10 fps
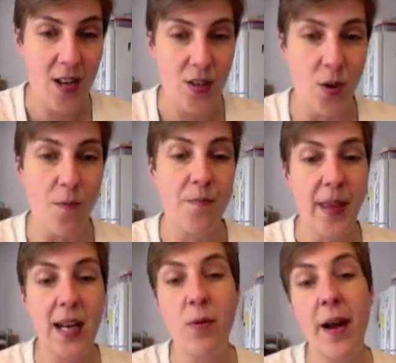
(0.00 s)
So
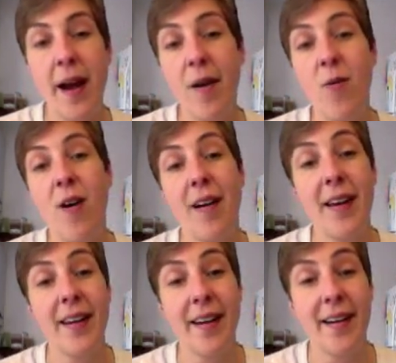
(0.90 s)
anyway, how
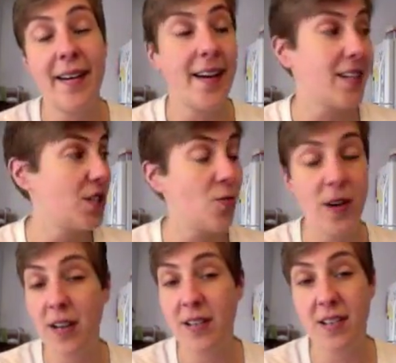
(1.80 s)
I uh, I just
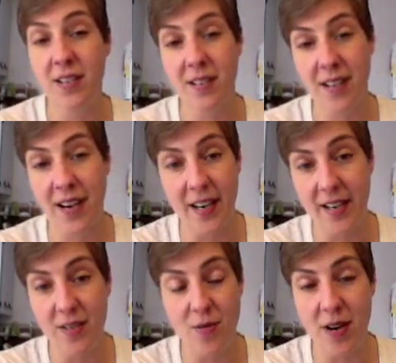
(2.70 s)
wanted to just kind
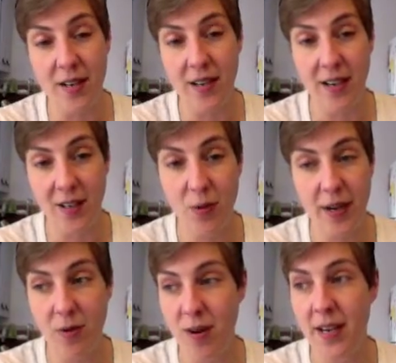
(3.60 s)
of do a, a
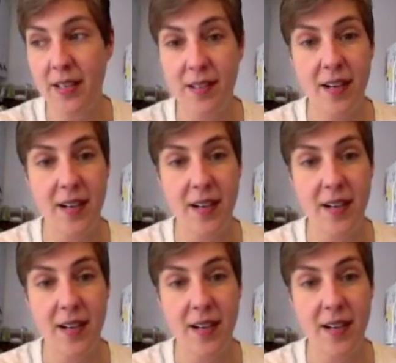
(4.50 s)
quick one.